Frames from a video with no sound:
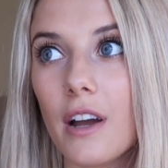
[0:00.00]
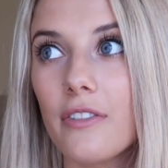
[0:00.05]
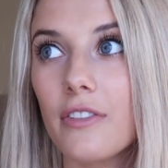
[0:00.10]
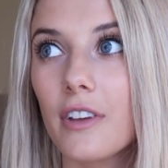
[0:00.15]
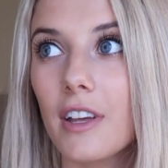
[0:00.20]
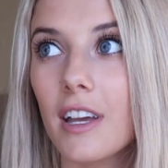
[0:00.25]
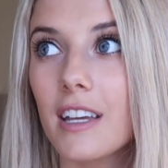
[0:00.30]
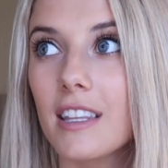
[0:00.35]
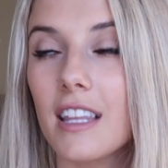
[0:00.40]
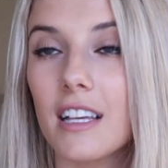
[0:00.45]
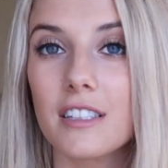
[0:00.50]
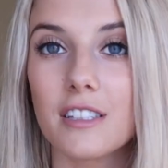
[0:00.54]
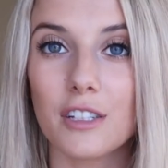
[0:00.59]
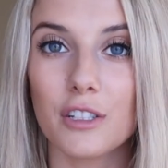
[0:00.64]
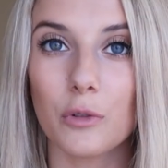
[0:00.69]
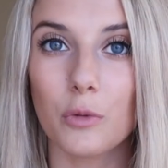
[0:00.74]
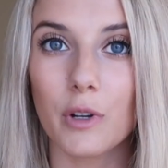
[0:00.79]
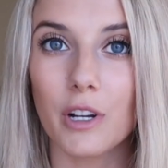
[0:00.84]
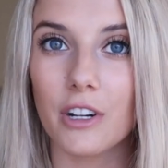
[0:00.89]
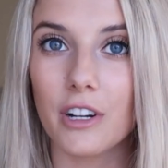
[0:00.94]
I feel like that's
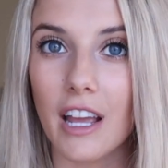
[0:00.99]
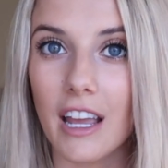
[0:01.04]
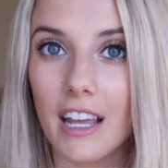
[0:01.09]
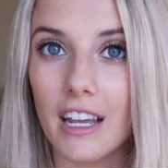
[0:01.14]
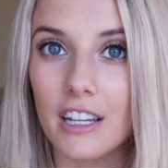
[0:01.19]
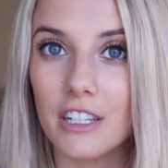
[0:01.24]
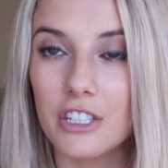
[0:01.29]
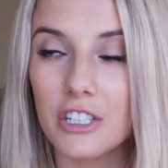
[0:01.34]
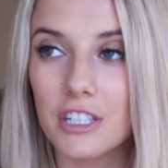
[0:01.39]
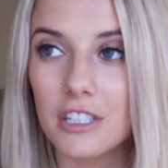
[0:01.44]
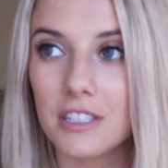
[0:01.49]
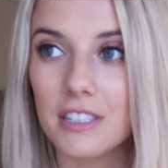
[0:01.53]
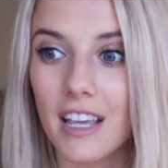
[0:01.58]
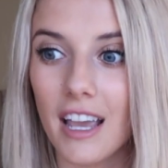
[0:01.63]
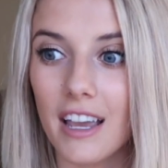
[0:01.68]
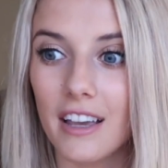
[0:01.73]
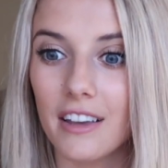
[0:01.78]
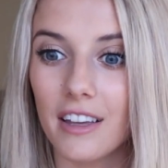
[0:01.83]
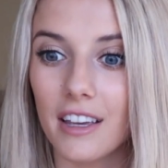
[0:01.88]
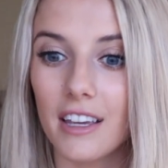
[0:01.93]
such a weird age to
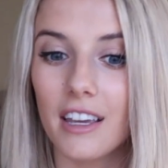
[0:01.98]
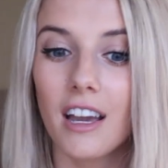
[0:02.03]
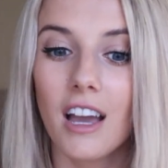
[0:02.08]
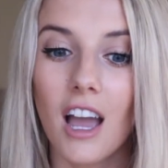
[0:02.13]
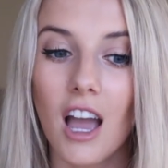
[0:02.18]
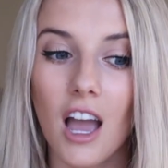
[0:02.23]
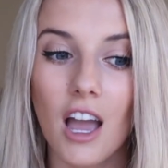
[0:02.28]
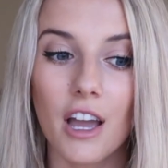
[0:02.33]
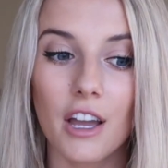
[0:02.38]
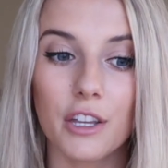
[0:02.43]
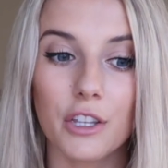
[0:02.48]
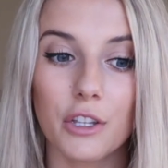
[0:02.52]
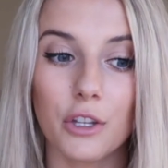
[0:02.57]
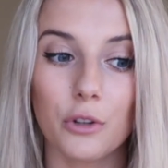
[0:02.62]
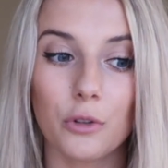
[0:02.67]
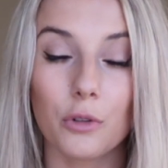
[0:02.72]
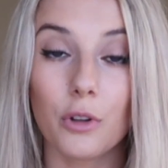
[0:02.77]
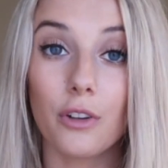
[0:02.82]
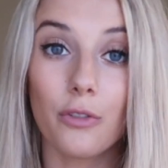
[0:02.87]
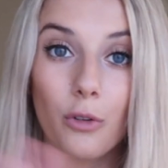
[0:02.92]
say. Like,
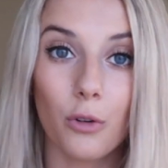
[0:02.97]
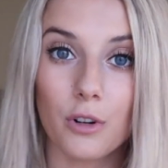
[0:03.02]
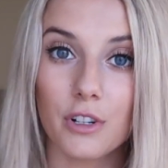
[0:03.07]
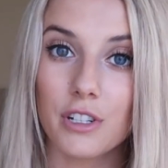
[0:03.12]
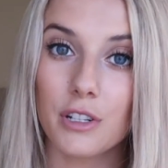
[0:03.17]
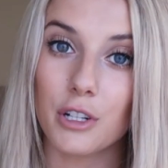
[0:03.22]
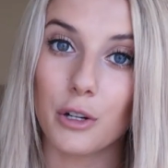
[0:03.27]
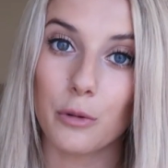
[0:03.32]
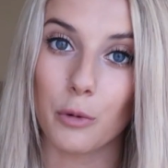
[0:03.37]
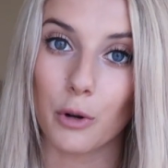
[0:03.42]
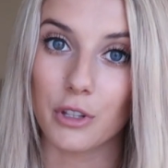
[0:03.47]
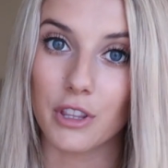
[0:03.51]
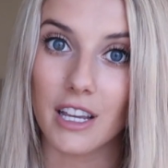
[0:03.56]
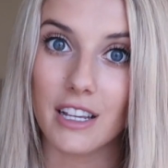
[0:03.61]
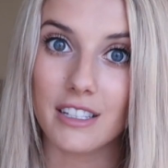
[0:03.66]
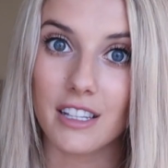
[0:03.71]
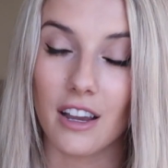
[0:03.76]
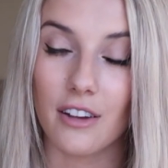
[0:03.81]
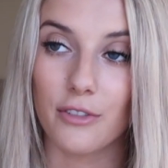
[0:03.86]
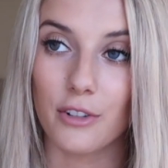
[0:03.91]
you look forward to your
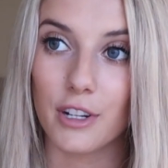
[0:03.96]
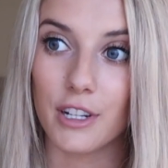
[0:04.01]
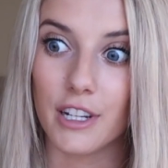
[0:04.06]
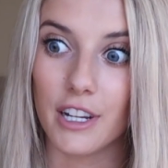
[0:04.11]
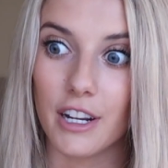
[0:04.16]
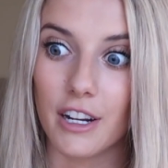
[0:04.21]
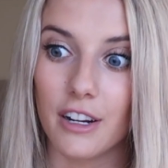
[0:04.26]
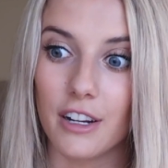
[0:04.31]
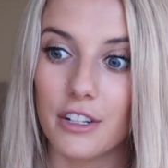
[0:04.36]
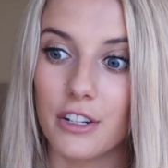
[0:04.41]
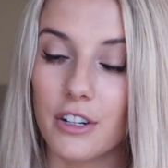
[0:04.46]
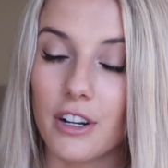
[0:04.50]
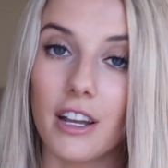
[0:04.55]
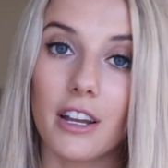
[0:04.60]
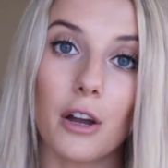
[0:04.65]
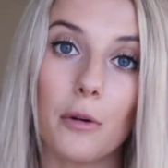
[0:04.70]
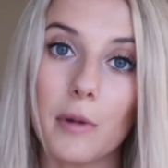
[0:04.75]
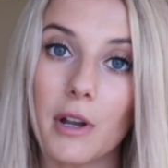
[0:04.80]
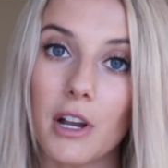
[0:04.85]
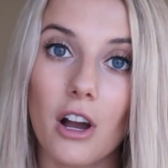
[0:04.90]
birthdays every year and you're
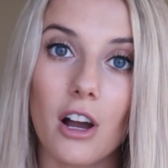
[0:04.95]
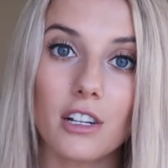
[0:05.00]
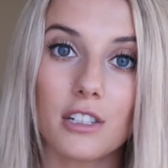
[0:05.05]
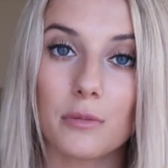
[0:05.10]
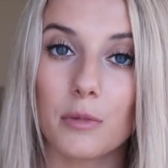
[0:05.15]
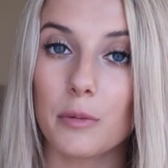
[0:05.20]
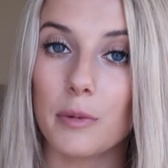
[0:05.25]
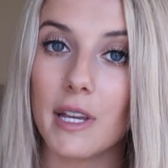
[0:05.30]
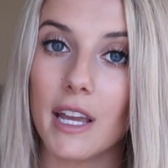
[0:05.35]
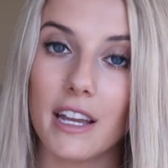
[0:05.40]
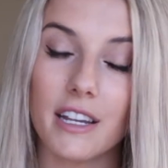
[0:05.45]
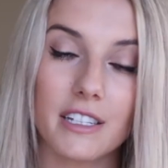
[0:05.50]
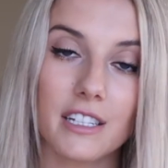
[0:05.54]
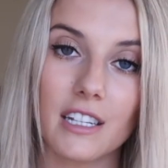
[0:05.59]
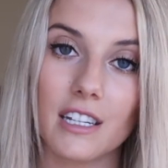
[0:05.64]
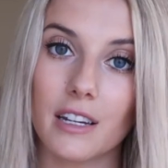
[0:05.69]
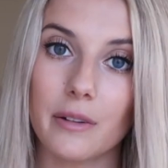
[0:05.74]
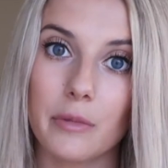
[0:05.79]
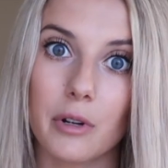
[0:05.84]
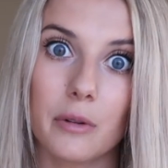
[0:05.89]
like, oh my gosh, I'm gonna be
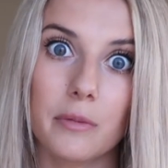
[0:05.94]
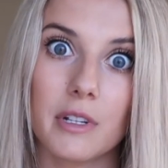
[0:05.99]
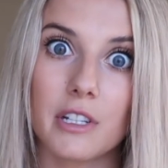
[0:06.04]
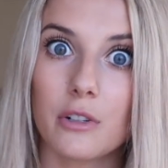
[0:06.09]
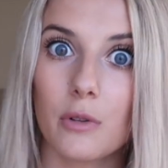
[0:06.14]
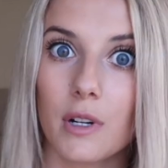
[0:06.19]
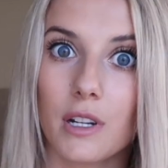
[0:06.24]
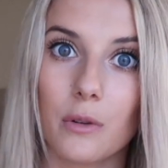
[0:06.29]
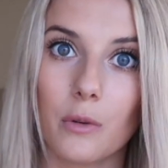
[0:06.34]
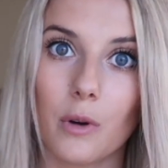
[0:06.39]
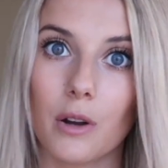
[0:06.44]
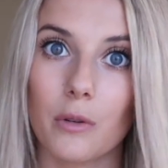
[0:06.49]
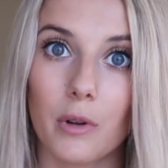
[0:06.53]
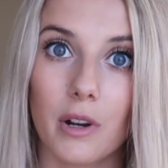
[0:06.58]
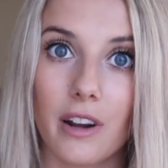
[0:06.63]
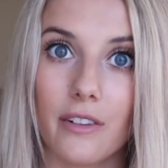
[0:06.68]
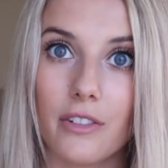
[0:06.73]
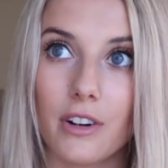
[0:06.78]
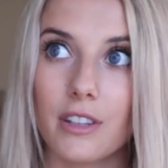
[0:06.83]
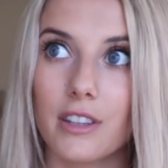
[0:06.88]
18, I'm gonna be 21,
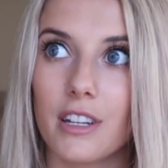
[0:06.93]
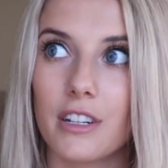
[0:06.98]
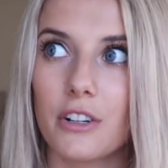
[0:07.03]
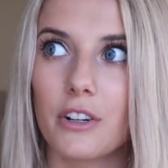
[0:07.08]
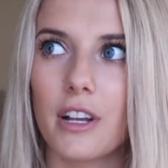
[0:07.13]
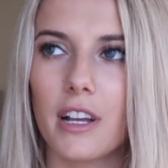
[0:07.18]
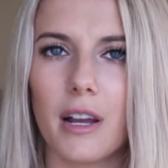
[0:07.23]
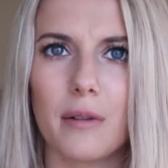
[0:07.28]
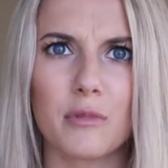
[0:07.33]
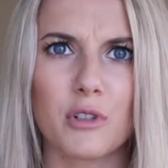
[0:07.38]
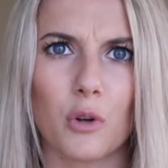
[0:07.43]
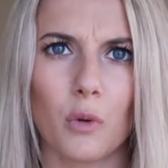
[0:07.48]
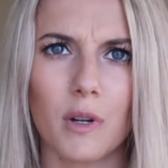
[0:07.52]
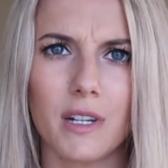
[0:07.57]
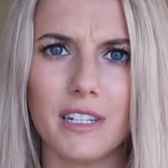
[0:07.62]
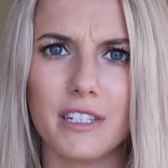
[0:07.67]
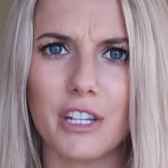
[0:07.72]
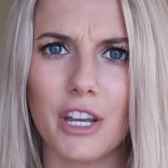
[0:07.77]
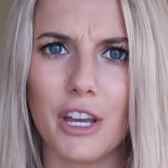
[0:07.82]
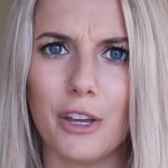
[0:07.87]
whatever, and then you're like, I'm
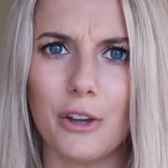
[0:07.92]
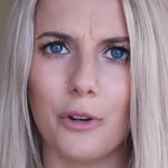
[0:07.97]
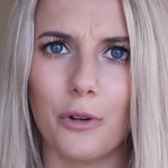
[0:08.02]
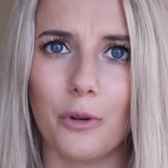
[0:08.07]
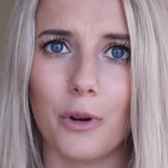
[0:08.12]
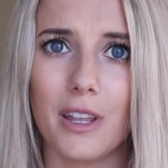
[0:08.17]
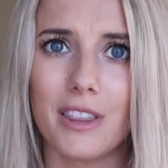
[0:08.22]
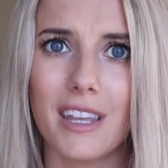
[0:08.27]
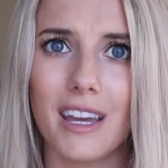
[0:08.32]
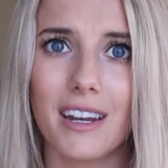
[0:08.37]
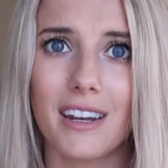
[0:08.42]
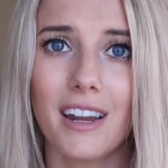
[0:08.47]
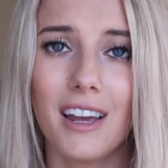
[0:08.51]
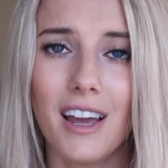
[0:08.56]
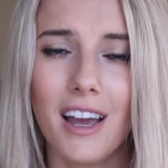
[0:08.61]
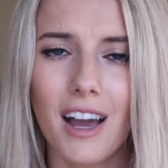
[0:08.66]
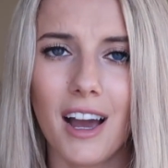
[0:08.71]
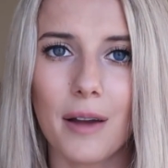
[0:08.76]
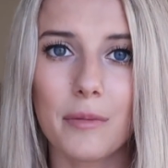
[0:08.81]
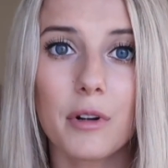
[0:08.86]
22, and then
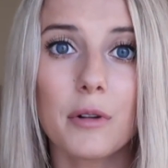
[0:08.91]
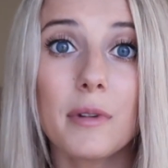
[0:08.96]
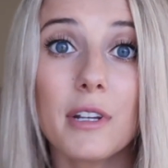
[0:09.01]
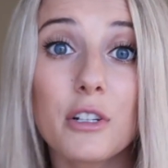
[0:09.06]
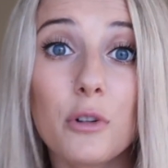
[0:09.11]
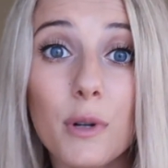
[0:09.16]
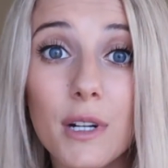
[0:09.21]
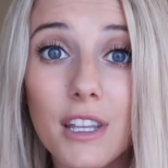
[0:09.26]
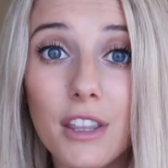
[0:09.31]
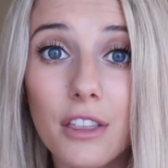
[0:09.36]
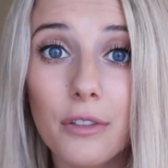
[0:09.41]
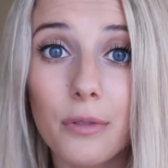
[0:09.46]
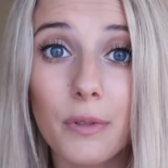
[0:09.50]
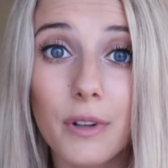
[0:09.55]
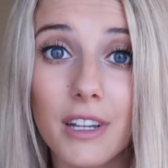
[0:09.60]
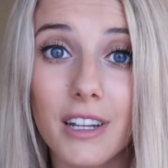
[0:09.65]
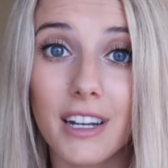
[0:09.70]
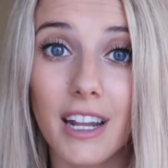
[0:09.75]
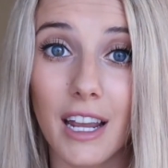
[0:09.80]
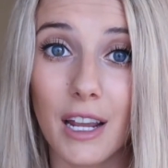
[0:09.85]
I'm gonna be
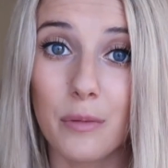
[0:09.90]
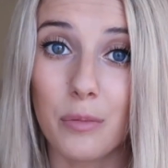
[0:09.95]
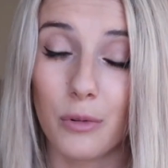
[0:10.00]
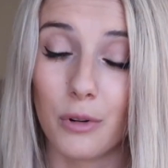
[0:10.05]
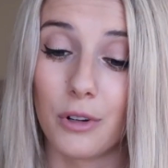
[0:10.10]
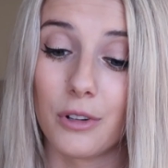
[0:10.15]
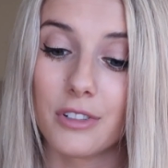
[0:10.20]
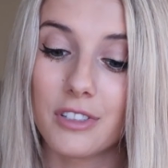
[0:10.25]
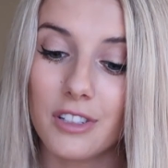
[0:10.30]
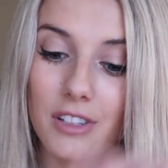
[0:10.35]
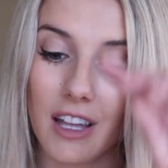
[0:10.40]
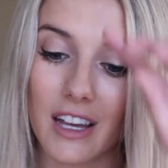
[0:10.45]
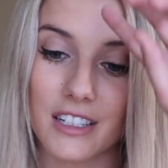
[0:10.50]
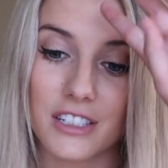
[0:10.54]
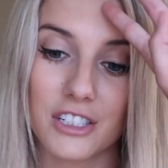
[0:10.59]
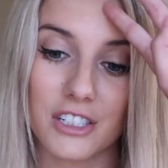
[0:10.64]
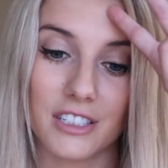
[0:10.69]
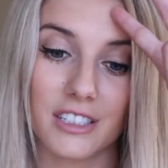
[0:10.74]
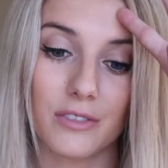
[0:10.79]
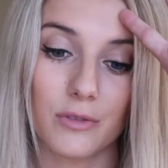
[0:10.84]
23 in April, so
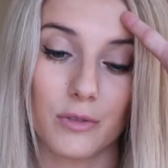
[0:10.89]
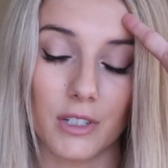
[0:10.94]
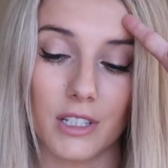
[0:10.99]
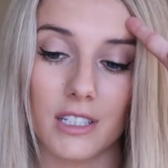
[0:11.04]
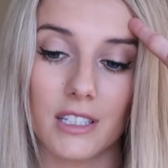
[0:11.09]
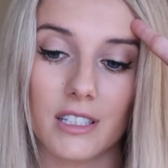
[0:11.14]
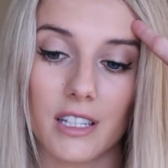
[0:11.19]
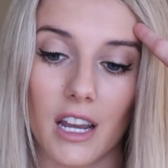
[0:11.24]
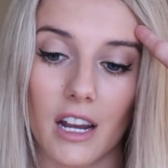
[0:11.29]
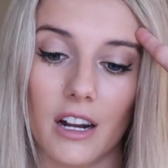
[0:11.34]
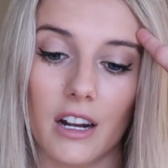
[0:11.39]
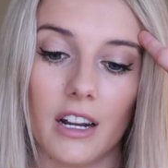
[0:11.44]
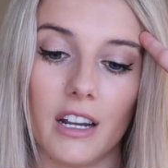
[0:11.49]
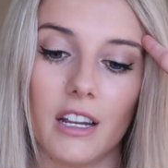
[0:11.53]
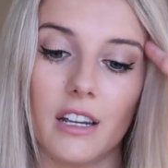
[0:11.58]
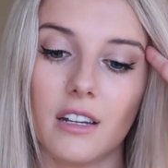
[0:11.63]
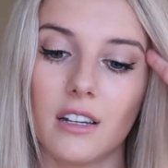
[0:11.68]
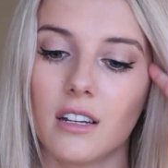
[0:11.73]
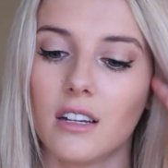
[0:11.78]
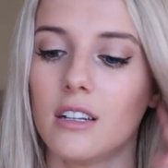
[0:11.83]
that's just really
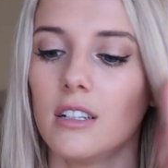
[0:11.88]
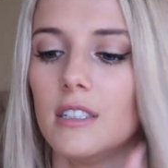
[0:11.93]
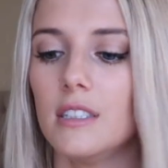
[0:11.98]
scary.